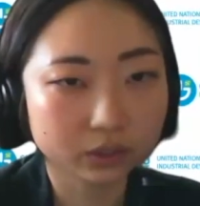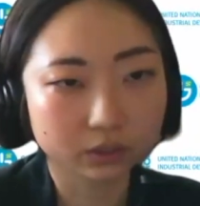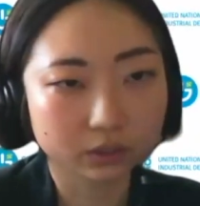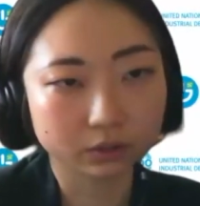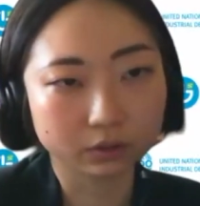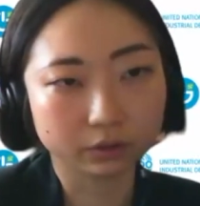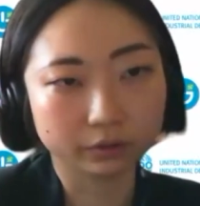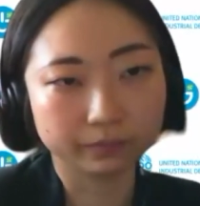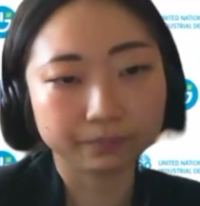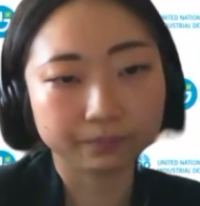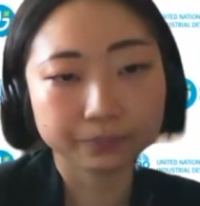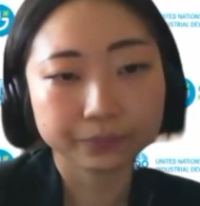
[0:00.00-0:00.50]

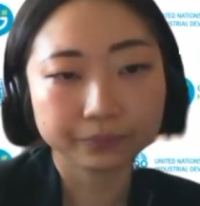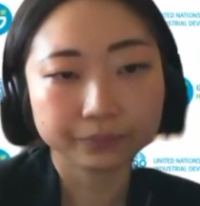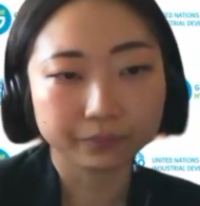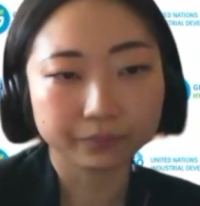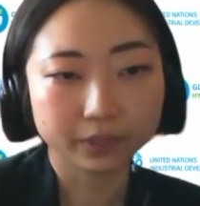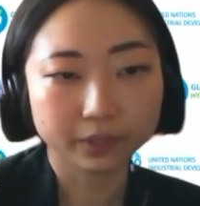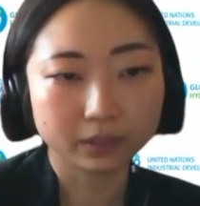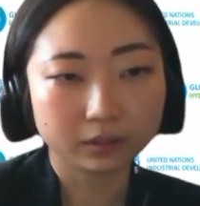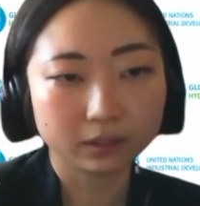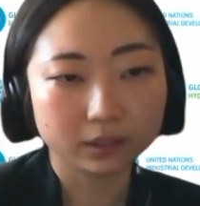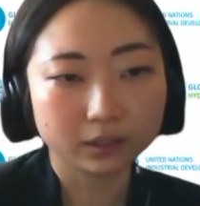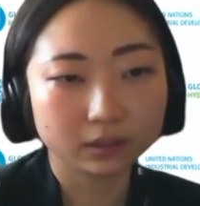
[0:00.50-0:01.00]
So
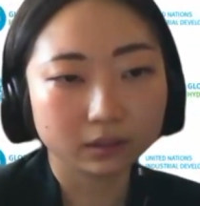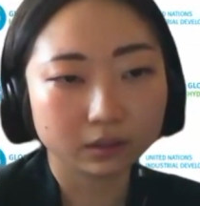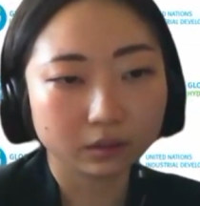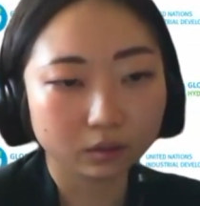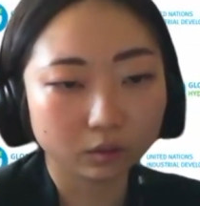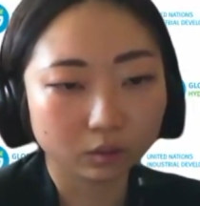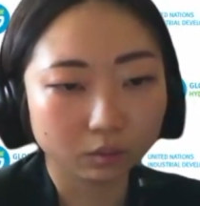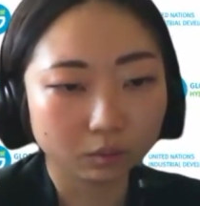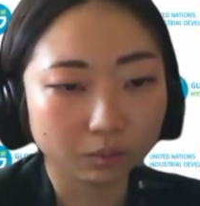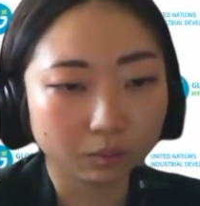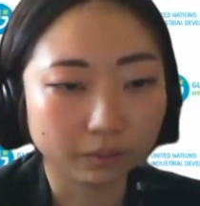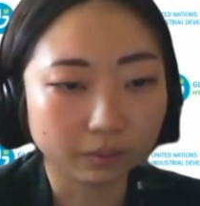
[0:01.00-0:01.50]
mainly in the
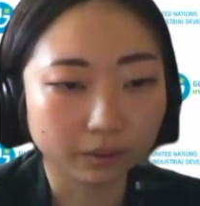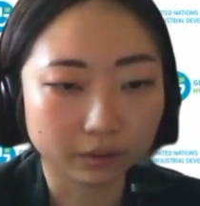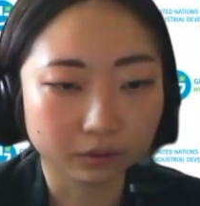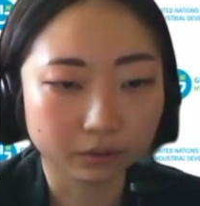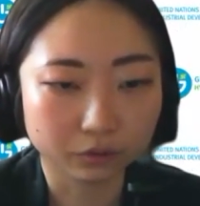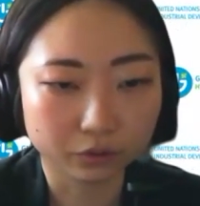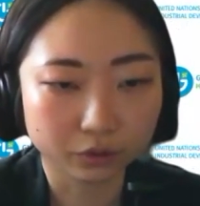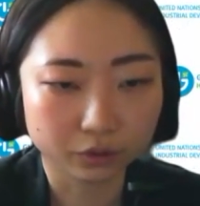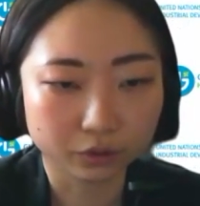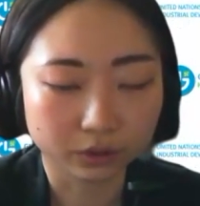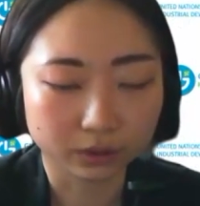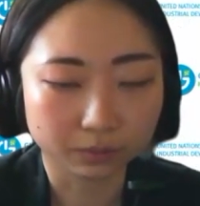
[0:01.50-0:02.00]
global
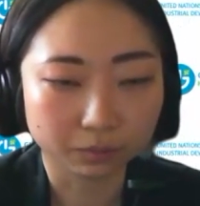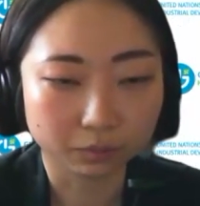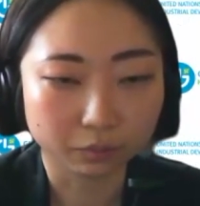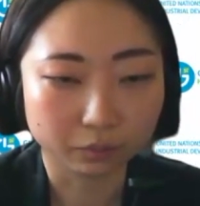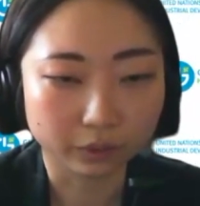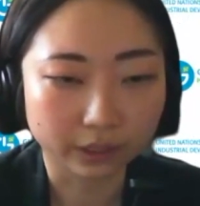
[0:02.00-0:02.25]
partnership,